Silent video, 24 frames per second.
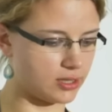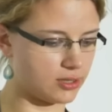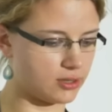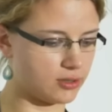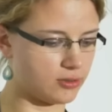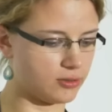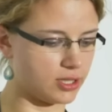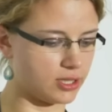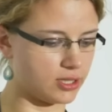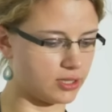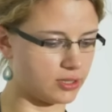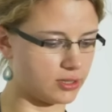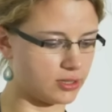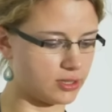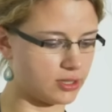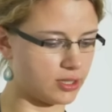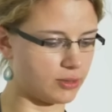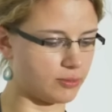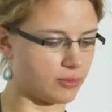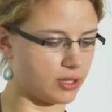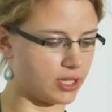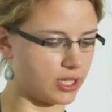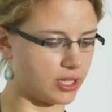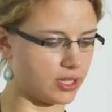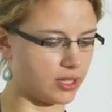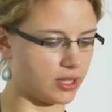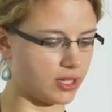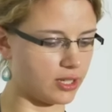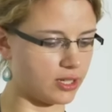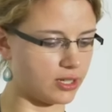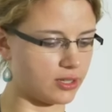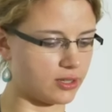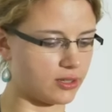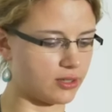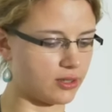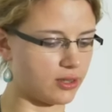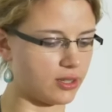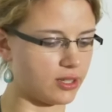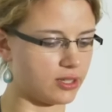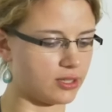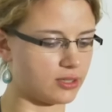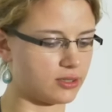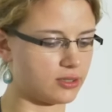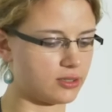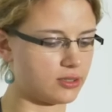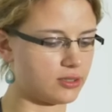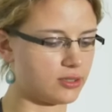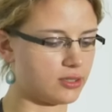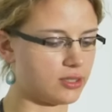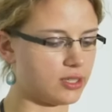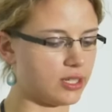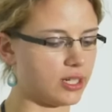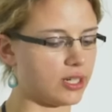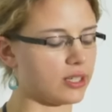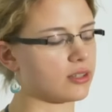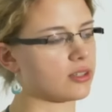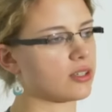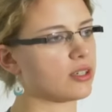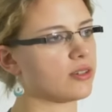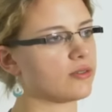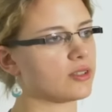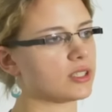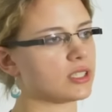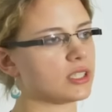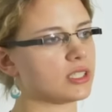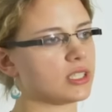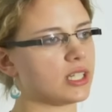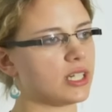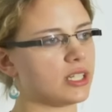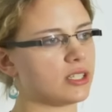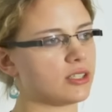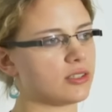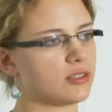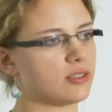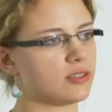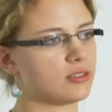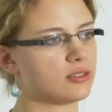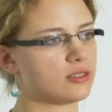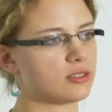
doing something like this and give it the data,